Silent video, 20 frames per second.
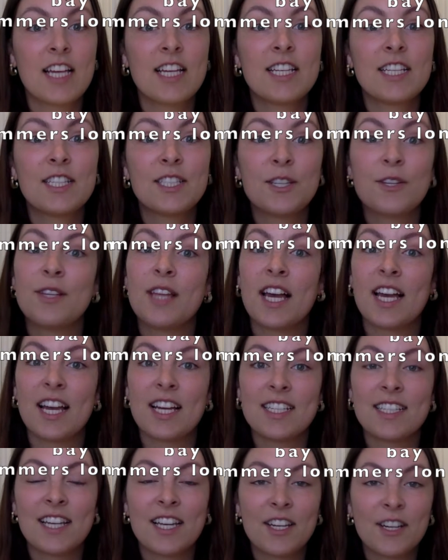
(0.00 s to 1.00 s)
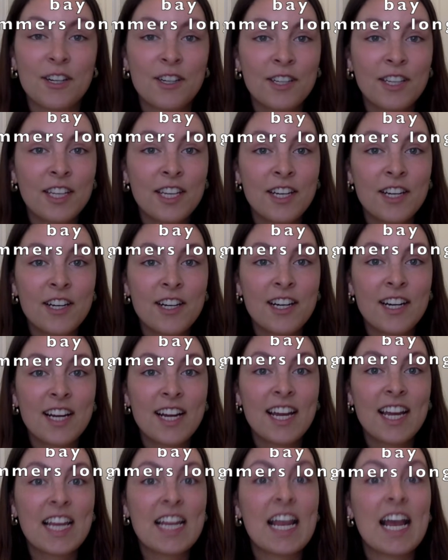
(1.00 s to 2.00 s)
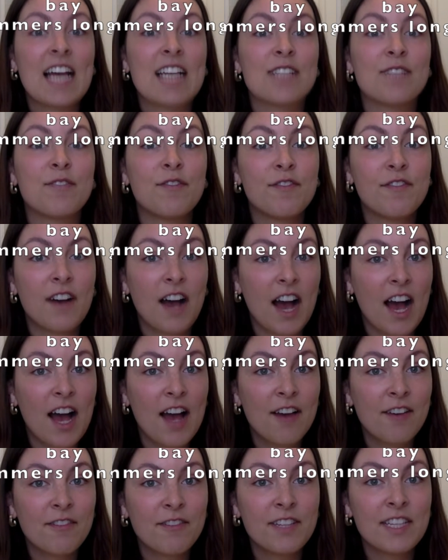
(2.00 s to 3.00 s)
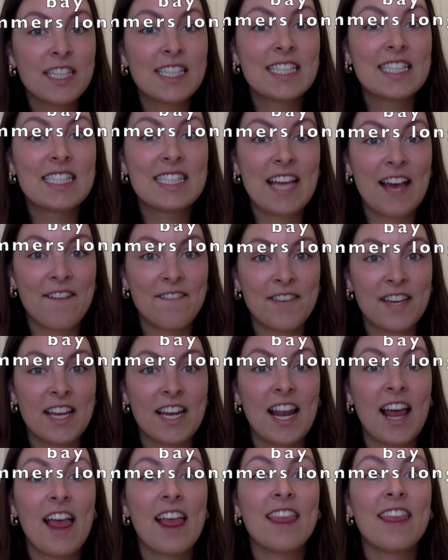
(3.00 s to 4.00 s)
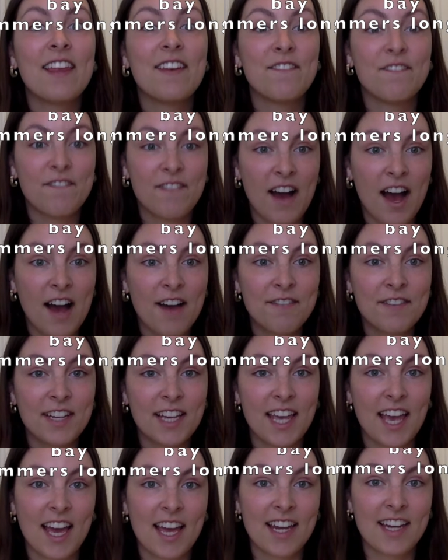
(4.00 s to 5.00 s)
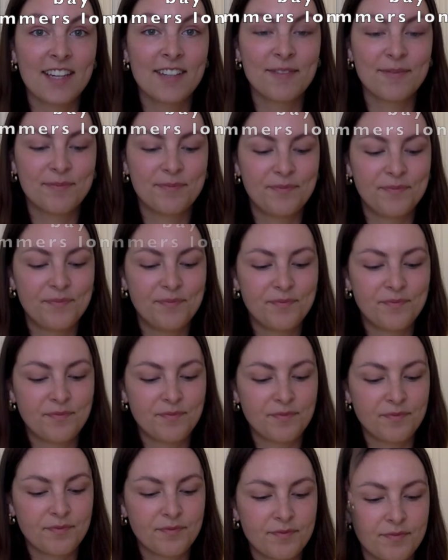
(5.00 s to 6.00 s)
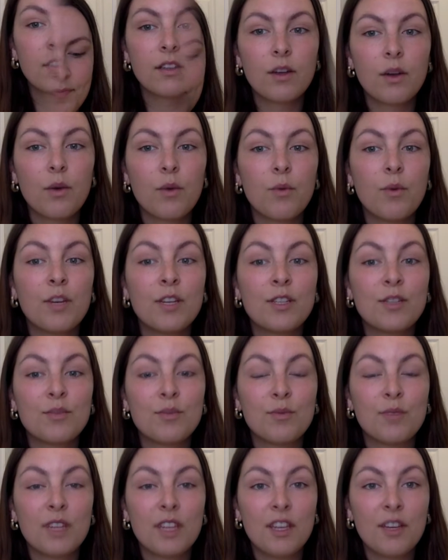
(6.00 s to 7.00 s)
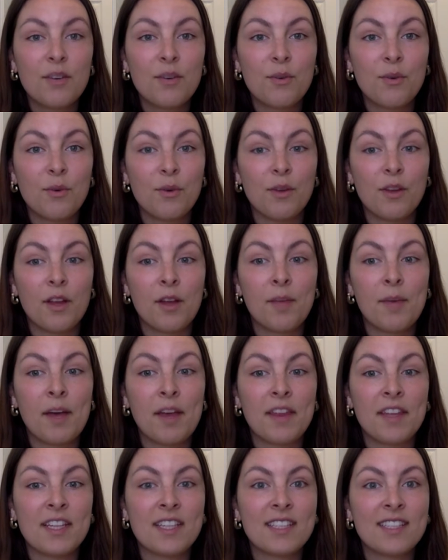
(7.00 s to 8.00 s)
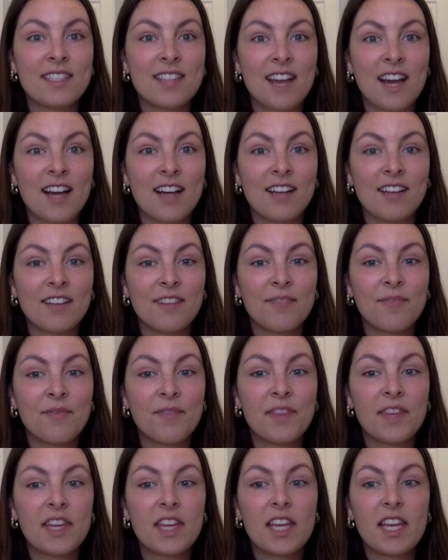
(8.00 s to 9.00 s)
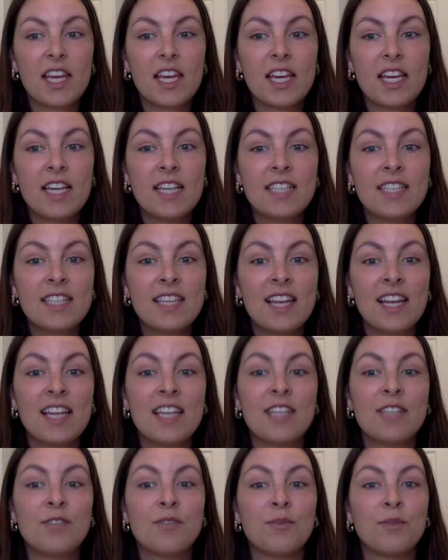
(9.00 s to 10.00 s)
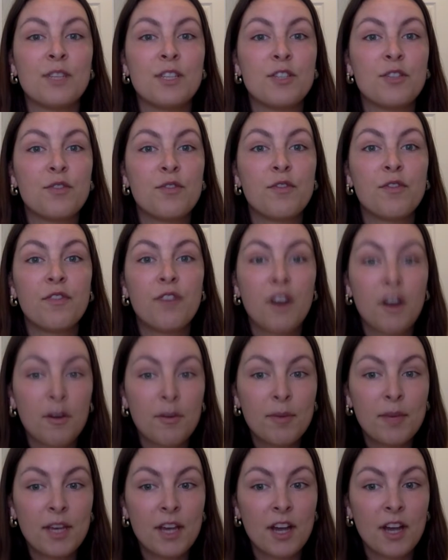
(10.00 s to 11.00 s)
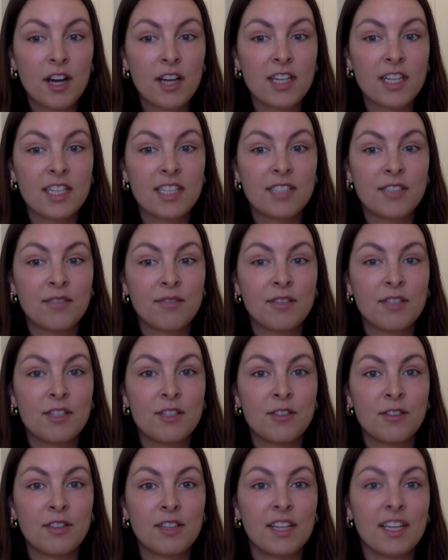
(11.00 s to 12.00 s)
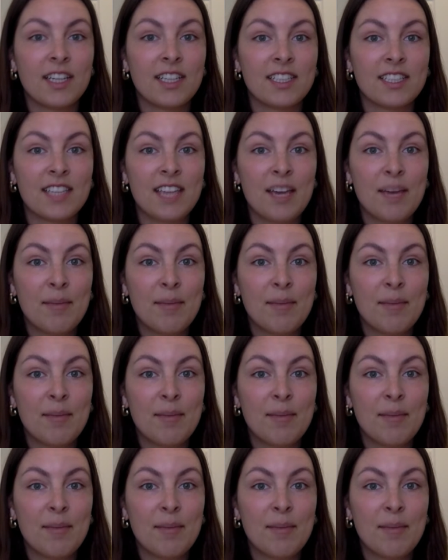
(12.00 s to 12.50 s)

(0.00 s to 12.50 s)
So like I said earlier, it has 5, 7, then 5 again. What is really cool about this style is that it has reached far beyond its original landscape